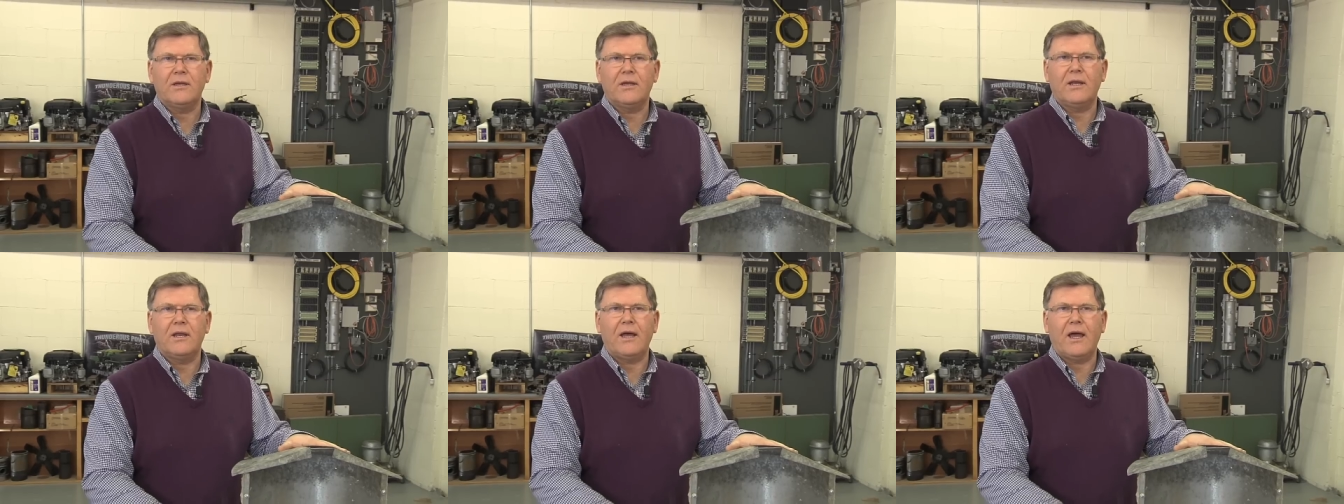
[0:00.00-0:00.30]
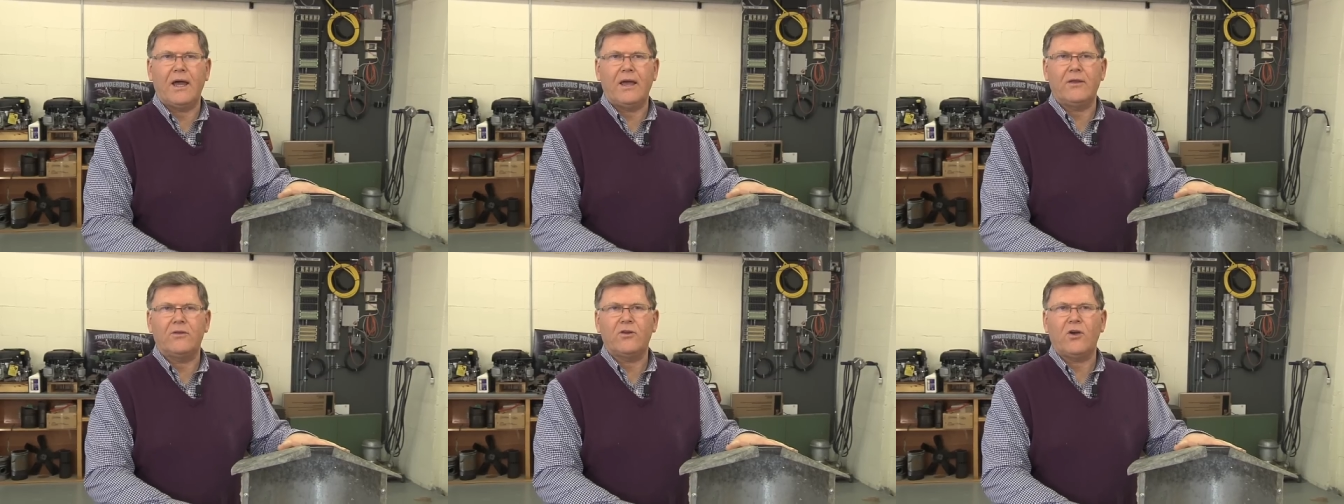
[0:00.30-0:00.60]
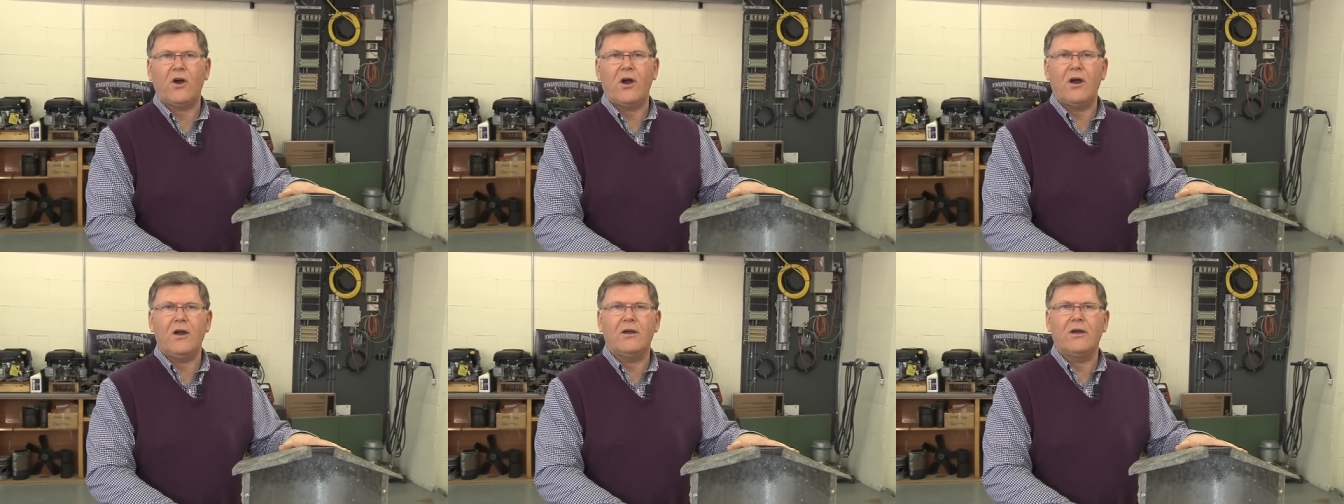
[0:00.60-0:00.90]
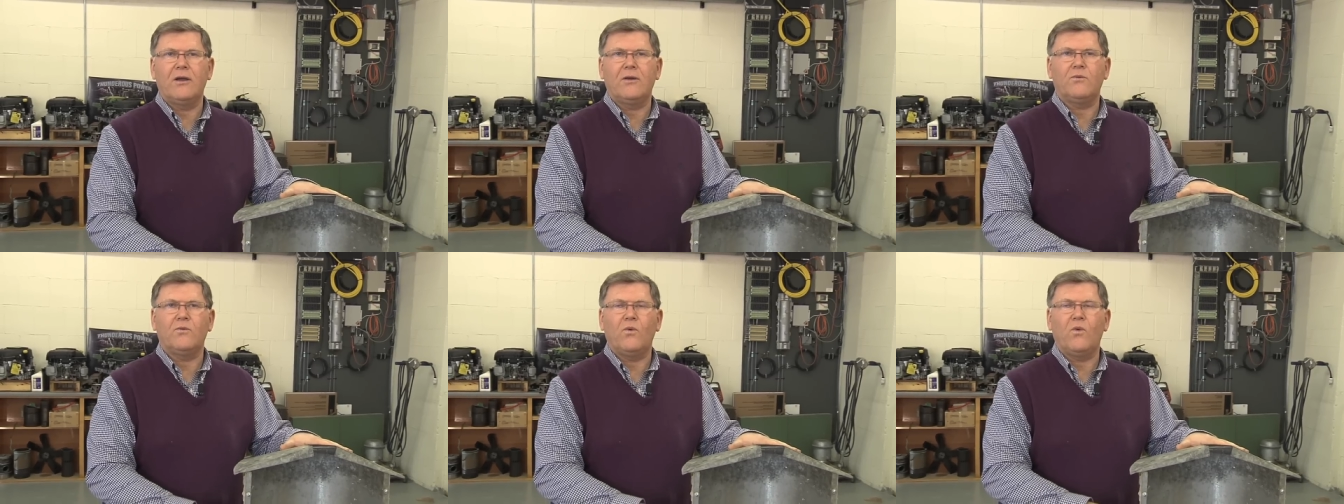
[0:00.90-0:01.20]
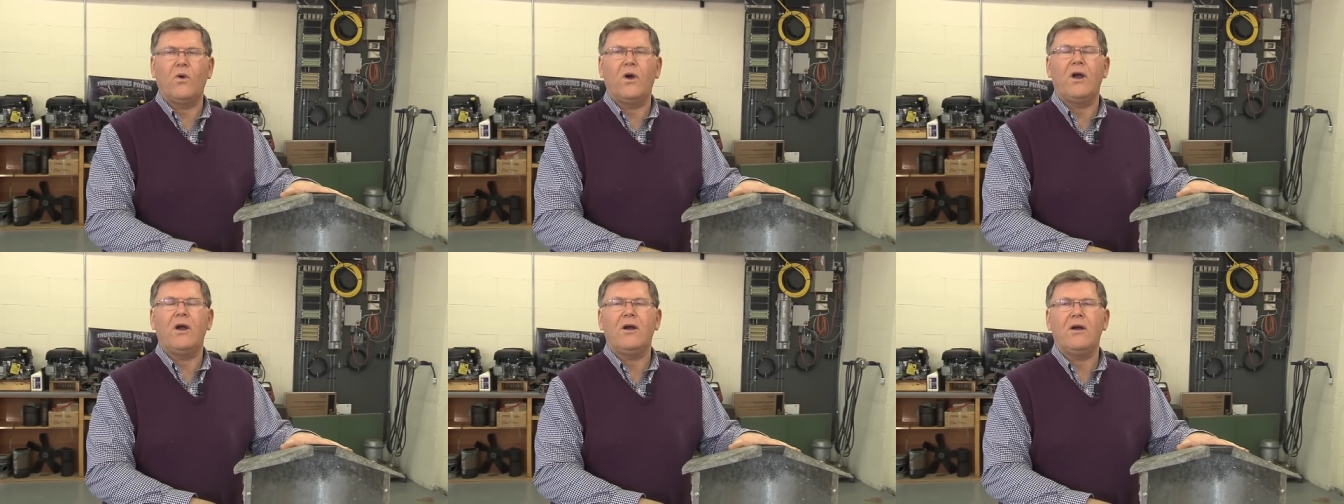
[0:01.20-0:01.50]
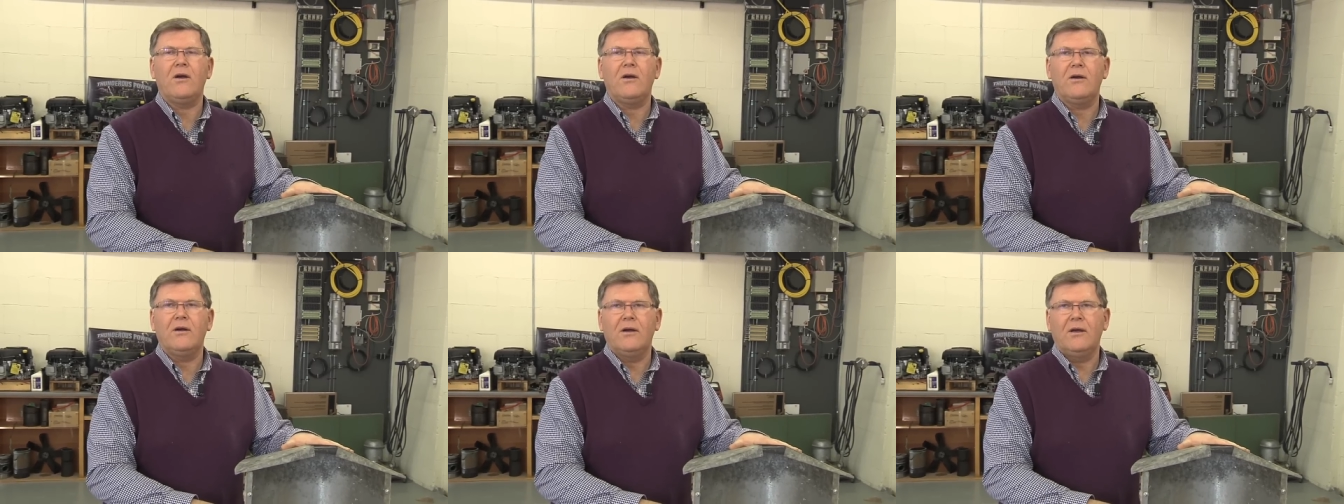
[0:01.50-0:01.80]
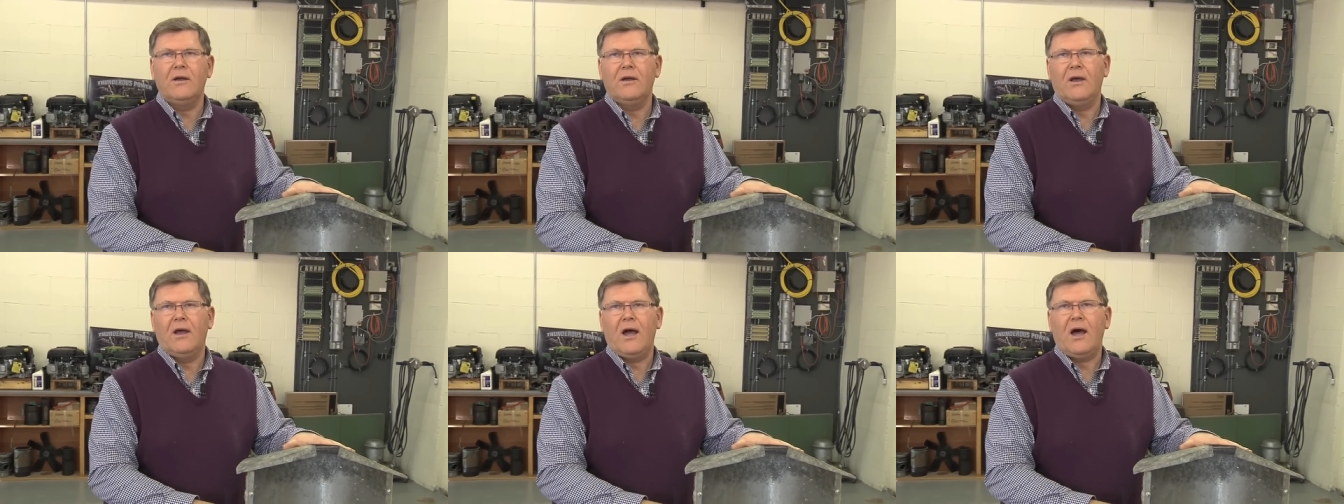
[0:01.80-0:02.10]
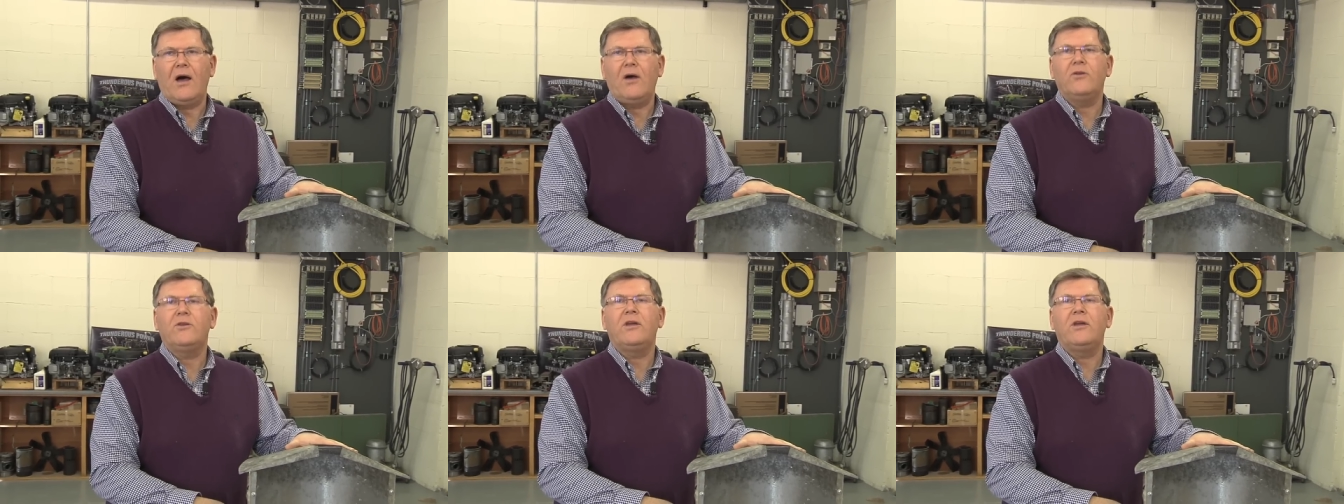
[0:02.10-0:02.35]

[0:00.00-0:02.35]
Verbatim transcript: can I target where, how